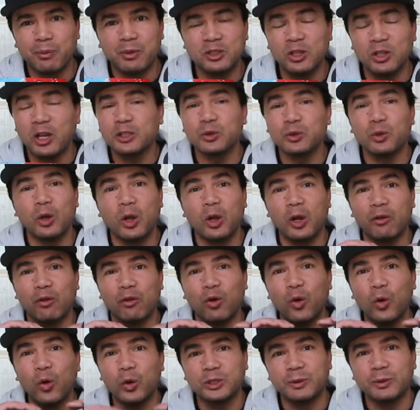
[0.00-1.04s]
because I do a lot
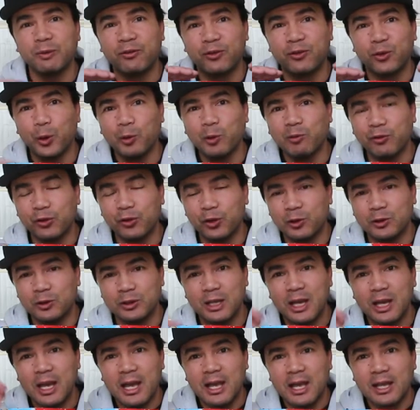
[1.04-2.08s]
of awesome food
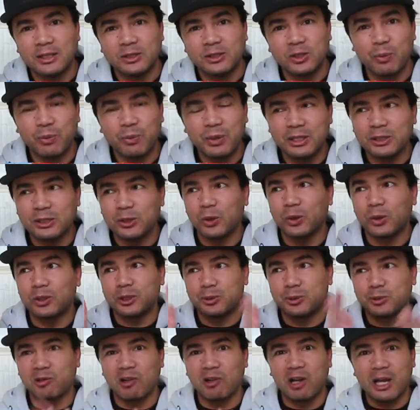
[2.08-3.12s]
reviews. So be sure to
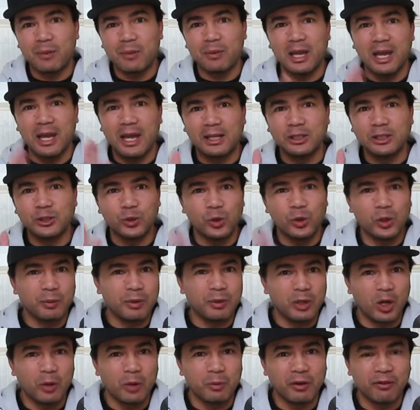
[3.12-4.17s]
subscribe and join
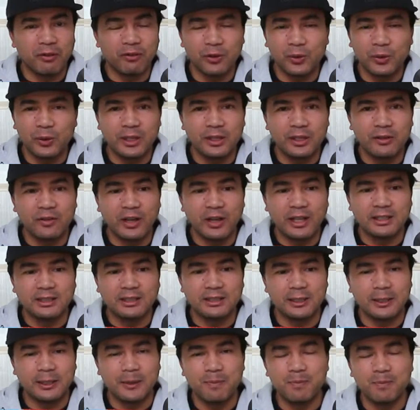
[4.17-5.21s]
me on my foodie
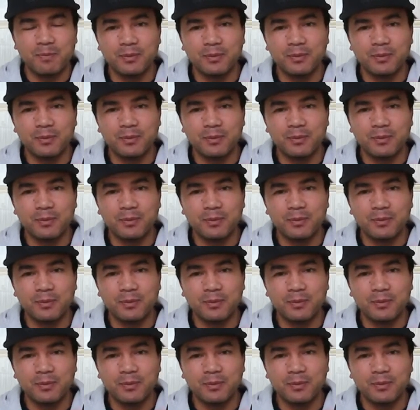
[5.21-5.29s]
adventure.